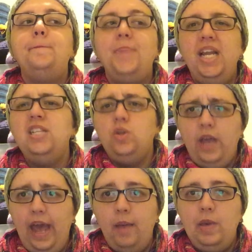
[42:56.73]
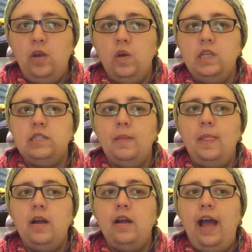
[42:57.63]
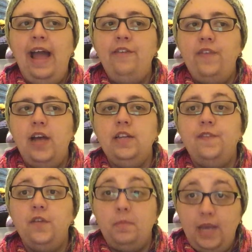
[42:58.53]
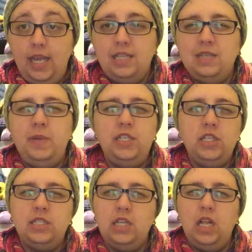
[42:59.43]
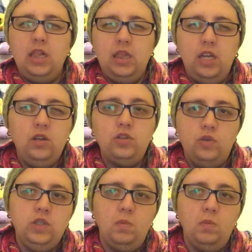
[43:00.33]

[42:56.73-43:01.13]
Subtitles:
But it's okay because I found it for me to be just a little too